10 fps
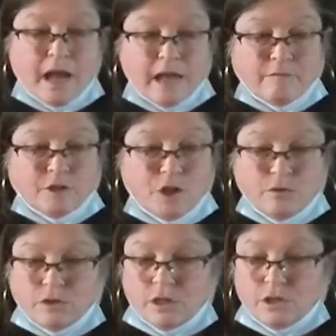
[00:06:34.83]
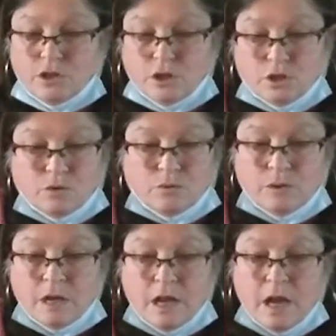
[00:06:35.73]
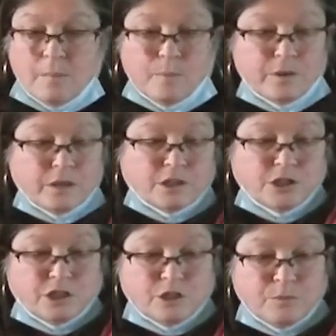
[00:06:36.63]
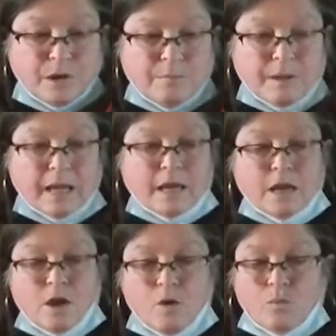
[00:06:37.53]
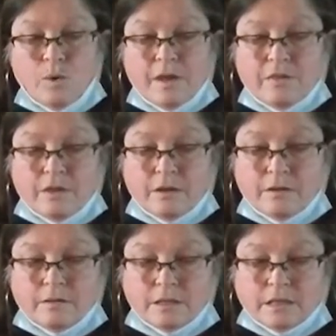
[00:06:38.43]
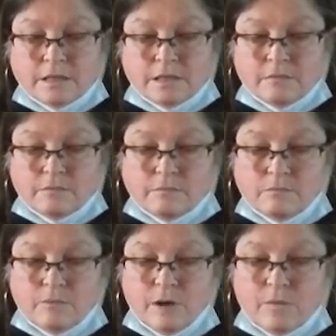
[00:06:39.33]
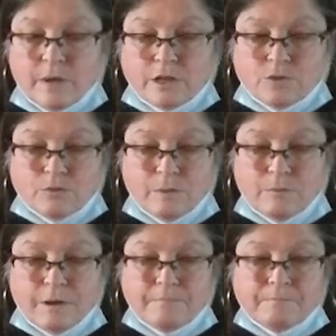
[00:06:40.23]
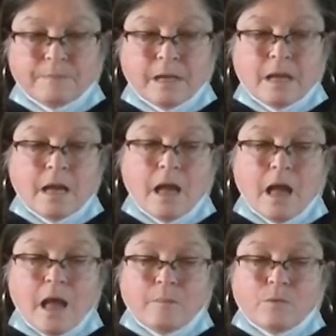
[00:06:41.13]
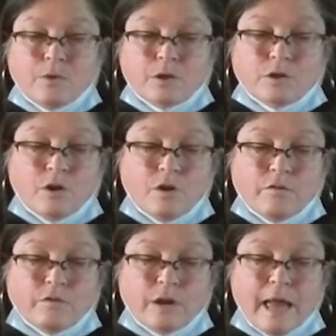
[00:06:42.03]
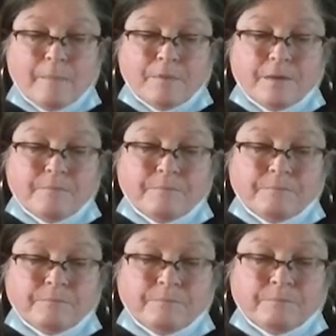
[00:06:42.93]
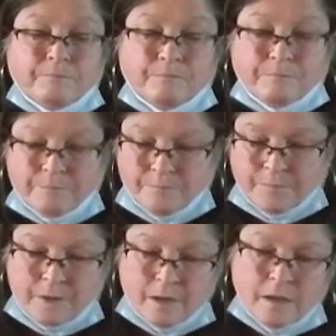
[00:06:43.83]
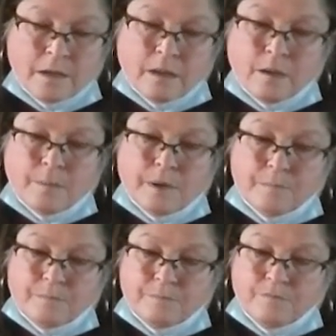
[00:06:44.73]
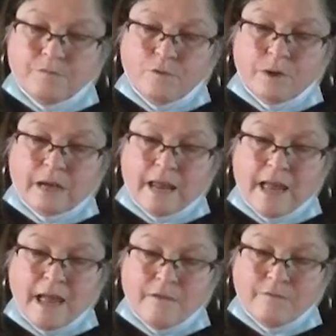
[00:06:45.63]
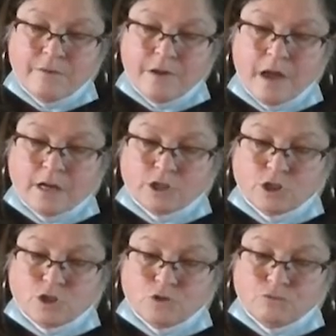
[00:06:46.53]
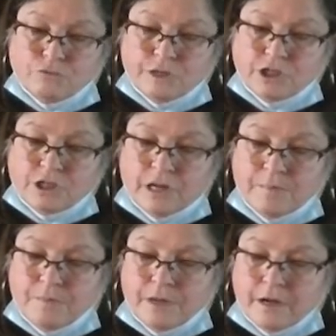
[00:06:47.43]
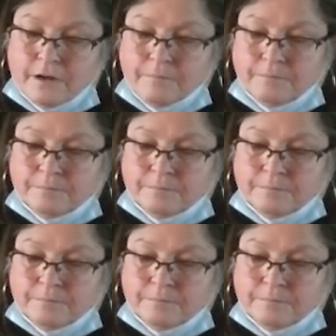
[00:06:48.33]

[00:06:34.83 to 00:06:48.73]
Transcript: have chosen to put the Gingerbread Man with this red and white stripe one. I'm going to overlap them. I'm going to fold it in half, kind of scrunch it up there.